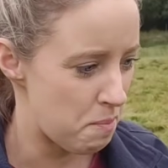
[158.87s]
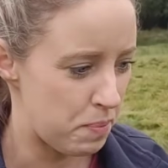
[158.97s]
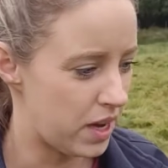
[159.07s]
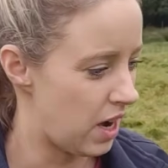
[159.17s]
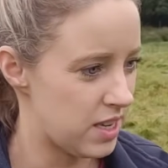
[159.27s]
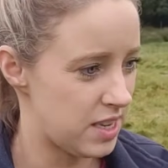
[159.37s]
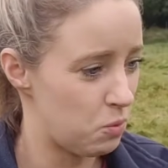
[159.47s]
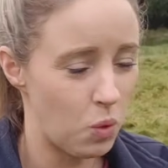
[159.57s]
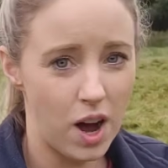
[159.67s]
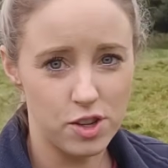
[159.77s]
Because
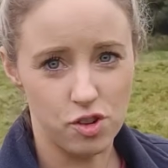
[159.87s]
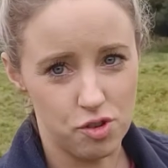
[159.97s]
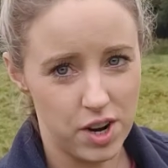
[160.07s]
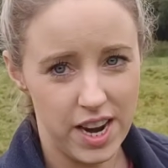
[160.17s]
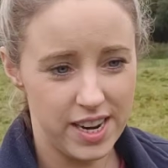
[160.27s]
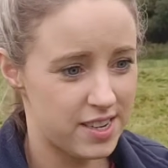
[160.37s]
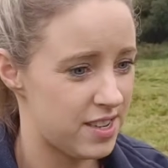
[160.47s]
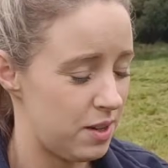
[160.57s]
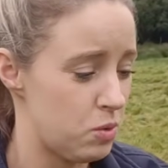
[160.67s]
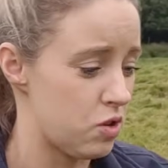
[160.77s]
it was great.
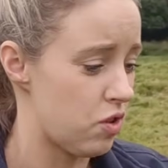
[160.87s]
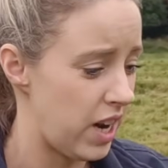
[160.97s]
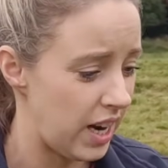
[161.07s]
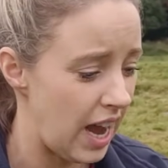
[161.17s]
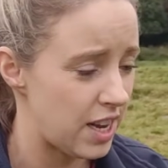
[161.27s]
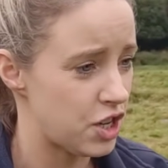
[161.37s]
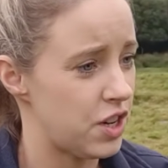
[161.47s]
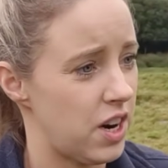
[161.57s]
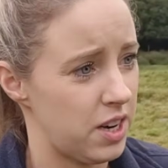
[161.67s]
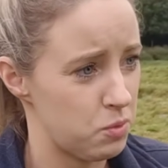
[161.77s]
It was great last
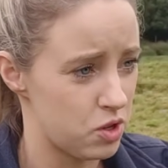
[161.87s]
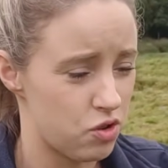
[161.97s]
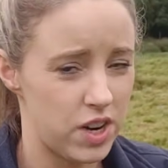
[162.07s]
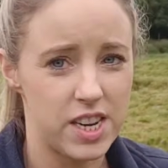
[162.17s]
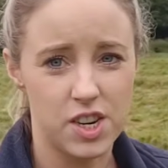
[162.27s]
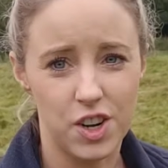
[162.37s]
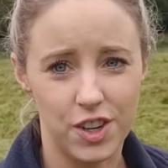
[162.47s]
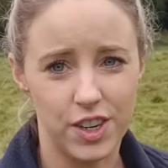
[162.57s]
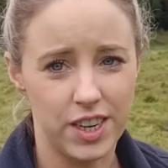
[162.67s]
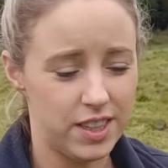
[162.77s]
year and it was great
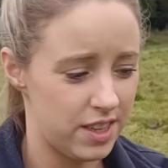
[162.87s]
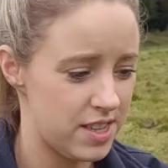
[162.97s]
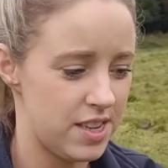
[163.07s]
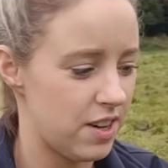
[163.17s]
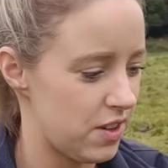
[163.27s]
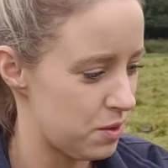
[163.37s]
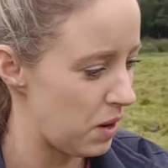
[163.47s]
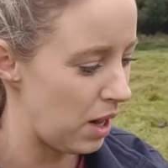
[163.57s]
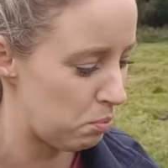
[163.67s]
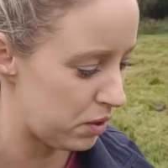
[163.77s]
early this year as well.